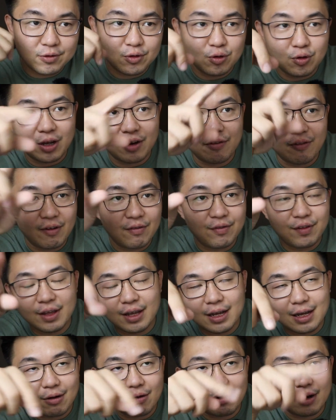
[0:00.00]
So you can roughly
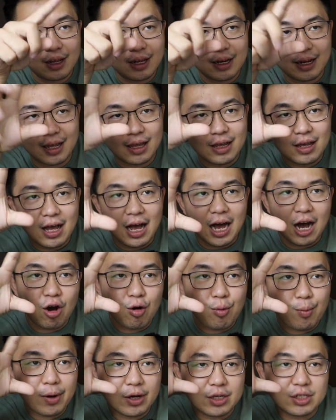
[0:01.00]
calculate like
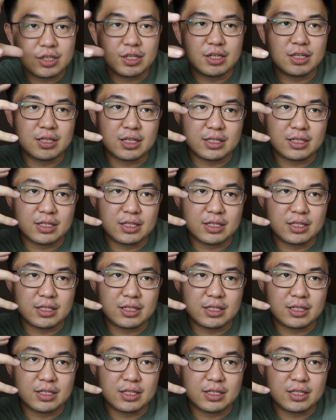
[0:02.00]
how much